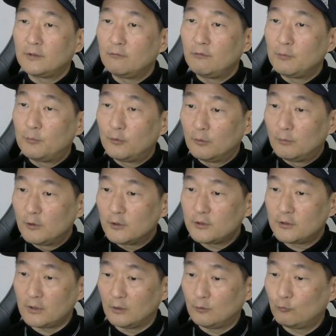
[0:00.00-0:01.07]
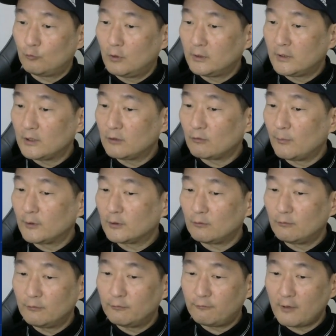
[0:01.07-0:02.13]
we publish and run the incremental
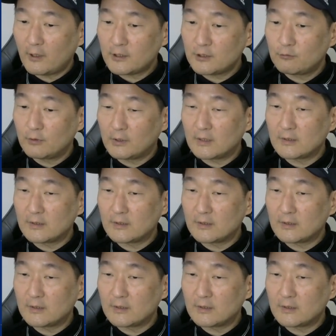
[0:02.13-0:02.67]
refresh, we can